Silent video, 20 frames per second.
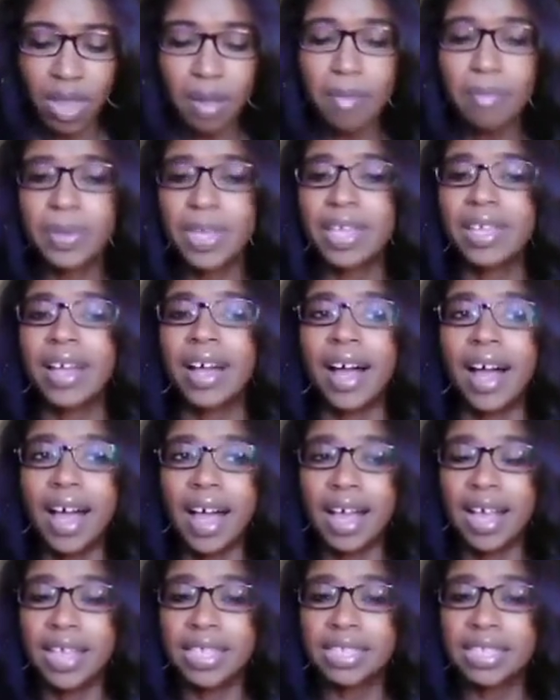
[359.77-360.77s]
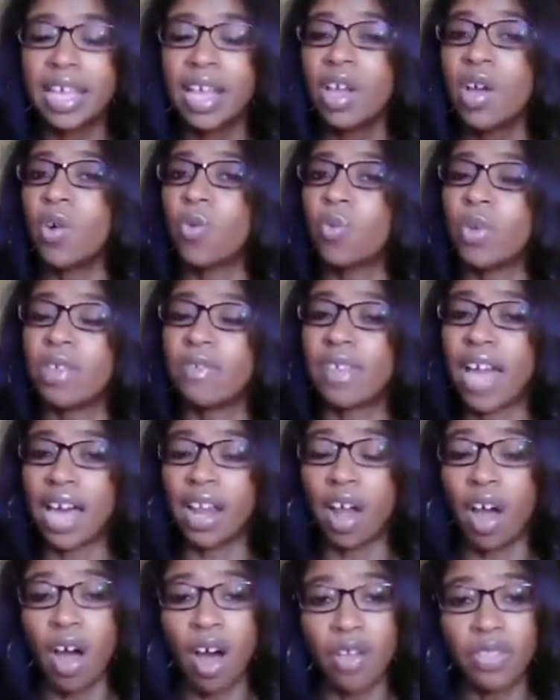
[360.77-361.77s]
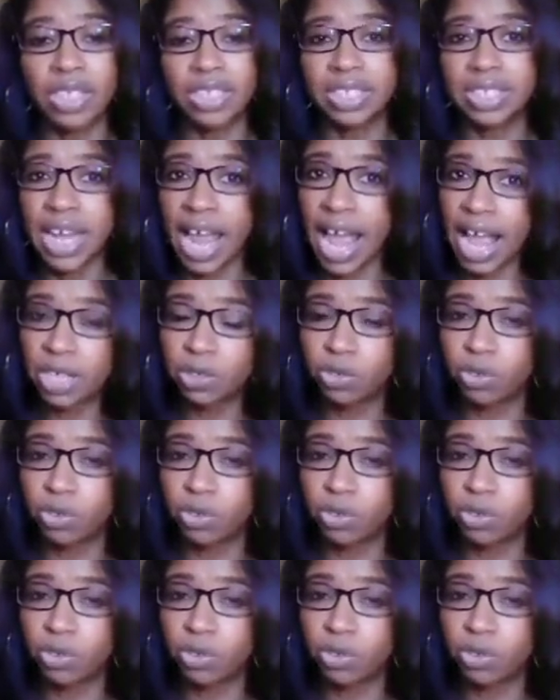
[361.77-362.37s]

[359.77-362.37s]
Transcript: because we've got all this tax